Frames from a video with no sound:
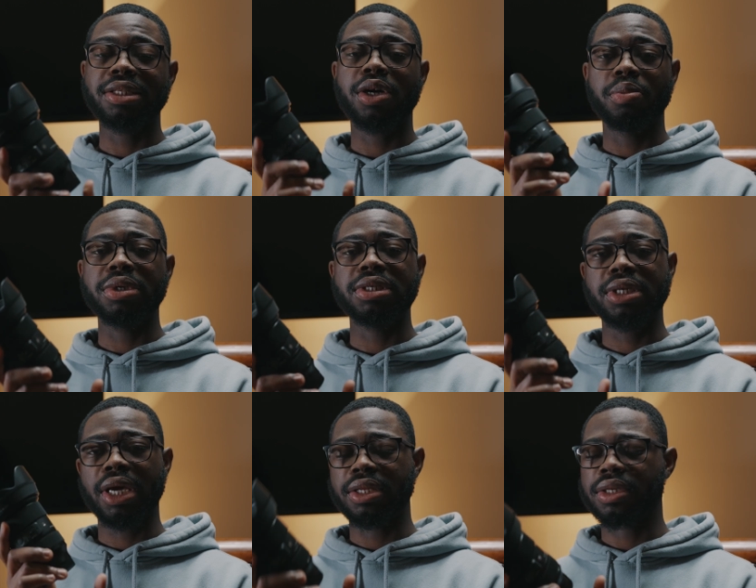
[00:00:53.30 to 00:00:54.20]
companies
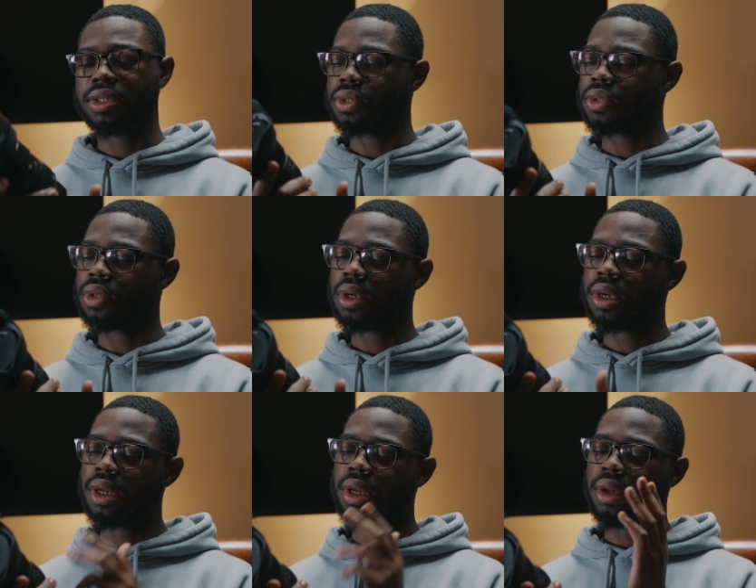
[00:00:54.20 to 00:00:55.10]
cater to
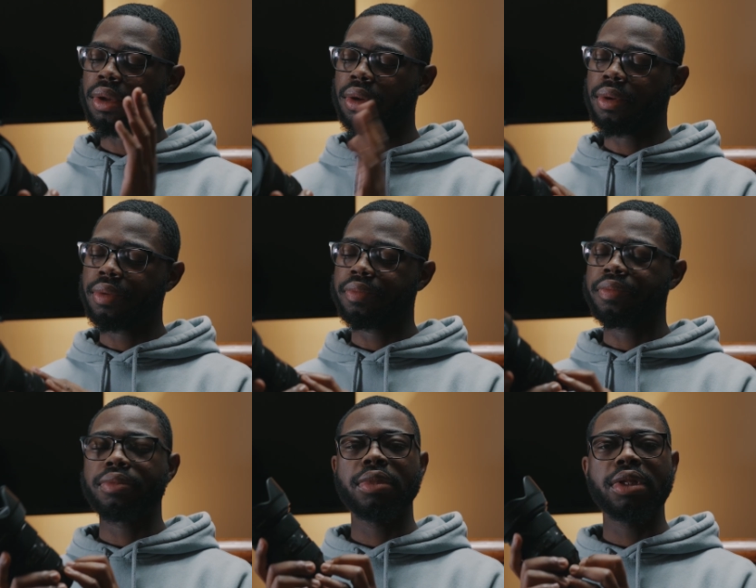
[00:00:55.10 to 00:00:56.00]

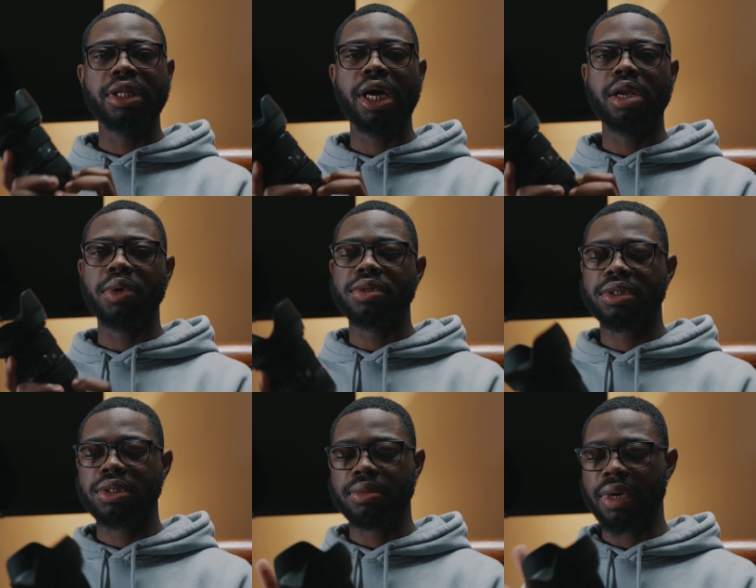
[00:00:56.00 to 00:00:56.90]
the L mounts.